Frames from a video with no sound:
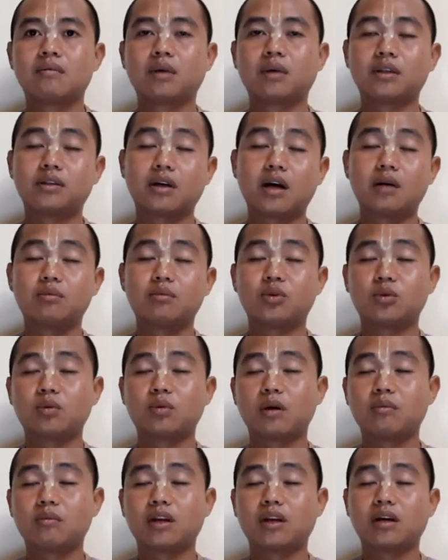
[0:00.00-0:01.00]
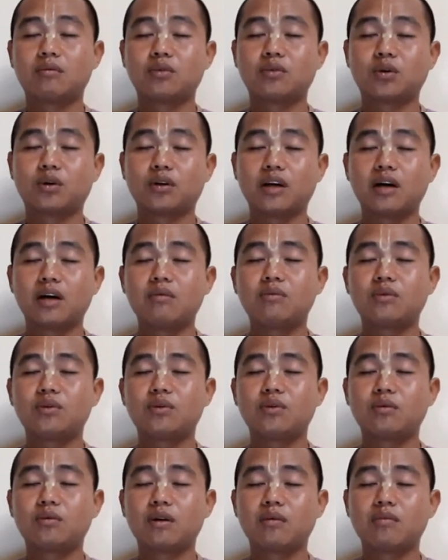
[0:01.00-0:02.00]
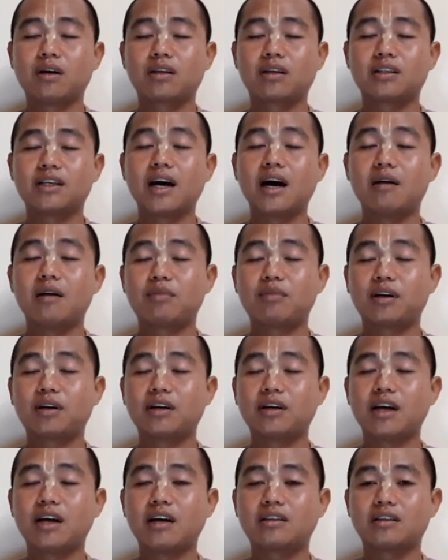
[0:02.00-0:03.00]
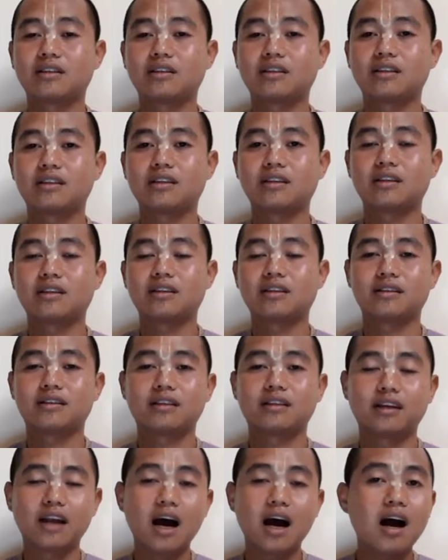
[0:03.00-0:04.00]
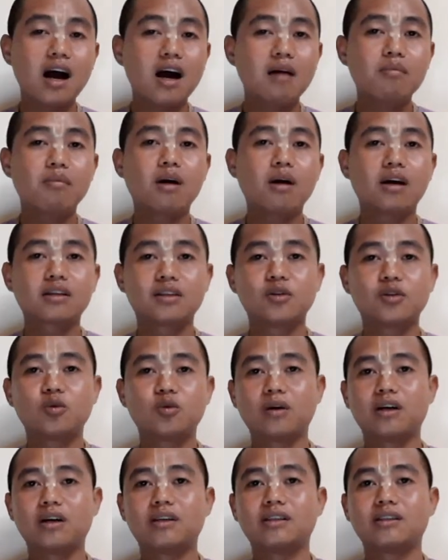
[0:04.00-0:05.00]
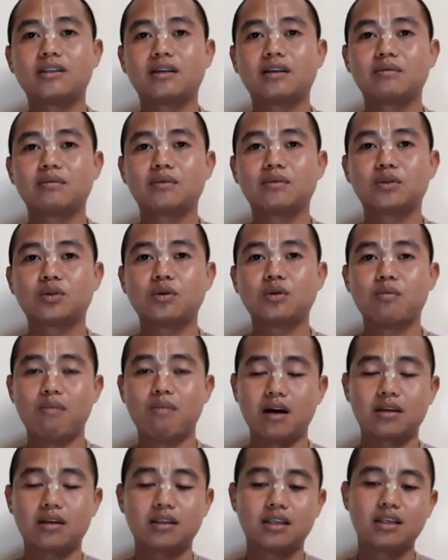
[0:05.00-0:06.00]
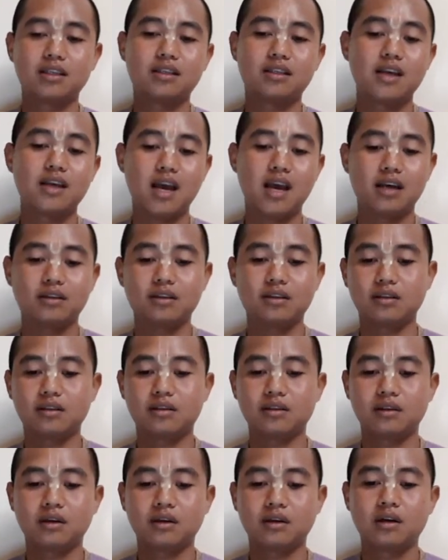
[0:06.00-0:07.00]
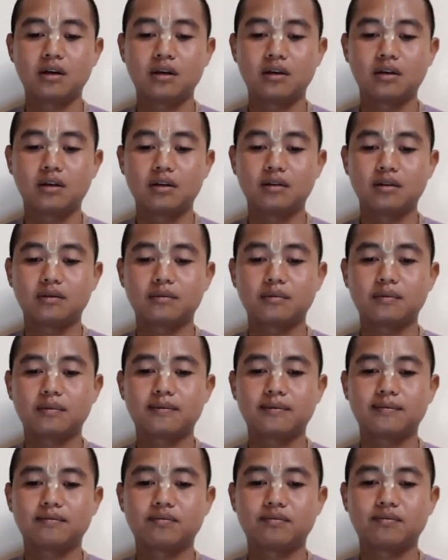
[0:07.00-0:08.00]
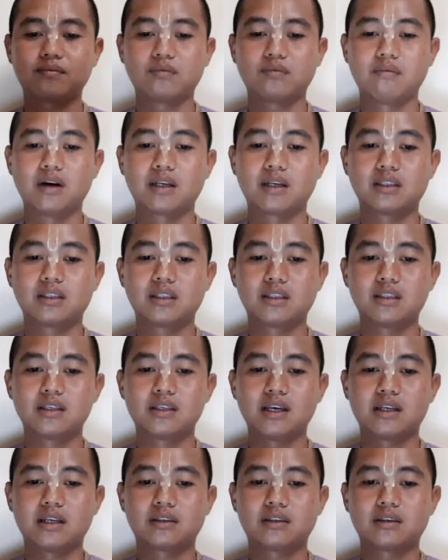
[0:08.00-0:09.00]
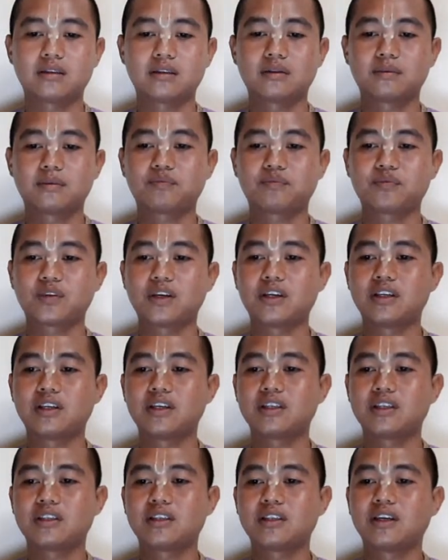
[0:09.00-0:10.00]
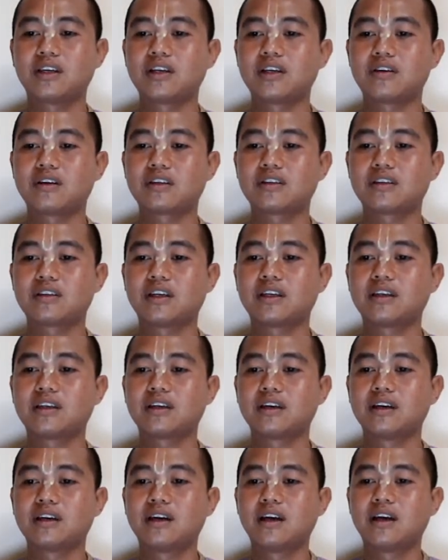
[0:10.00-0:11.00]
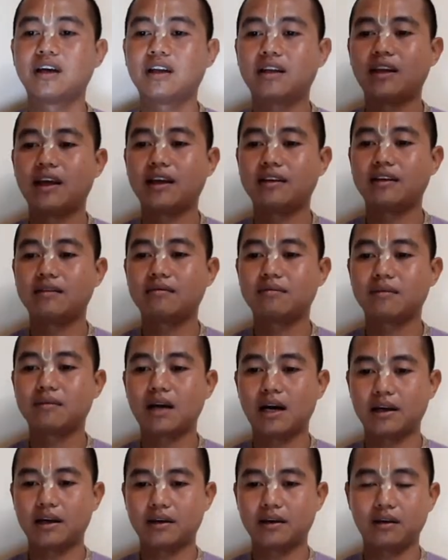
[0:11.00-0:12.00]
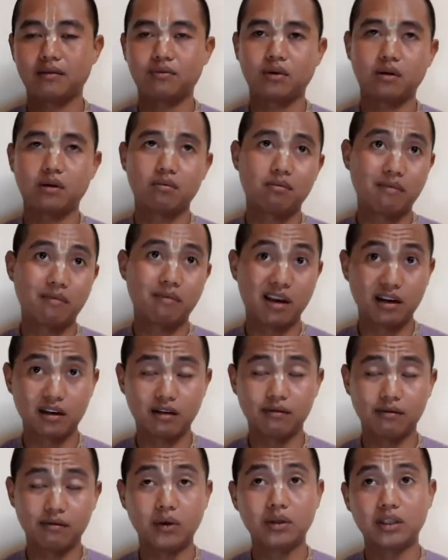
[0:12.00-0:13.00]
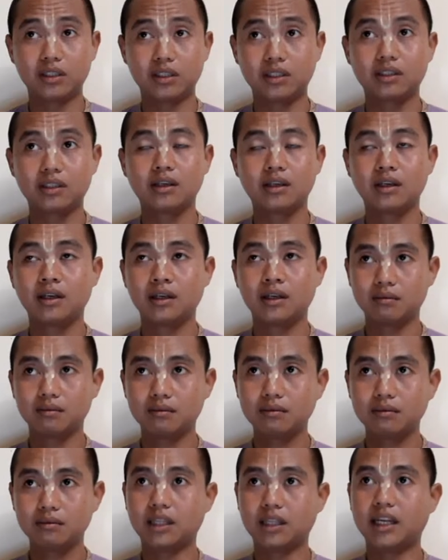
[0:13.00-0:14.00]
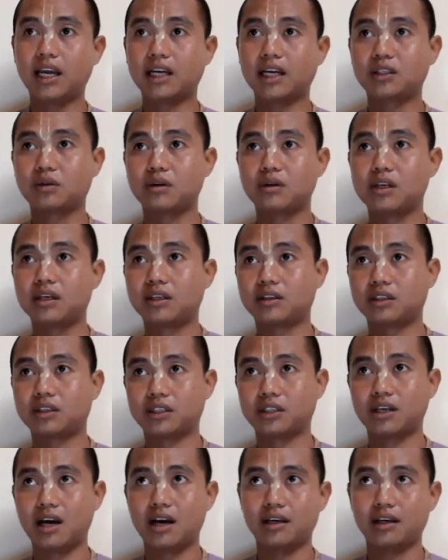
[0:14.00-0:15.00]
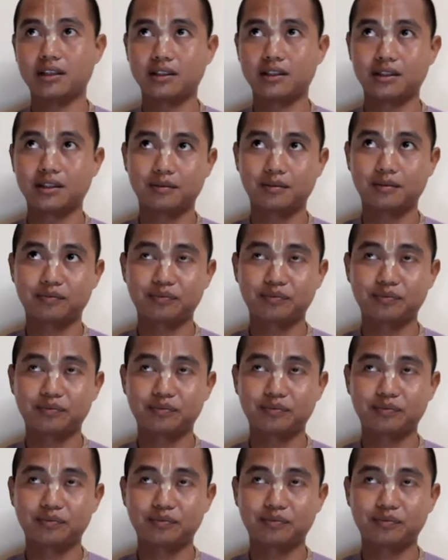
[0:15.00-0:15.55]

Patram puspam palam toyam yume bhaktya prayaj. Tadaham bhakti uparitam. So bhakti is the essence. Bhakti is the essence. It is interesting that I heard from many devotees that actually Krishna is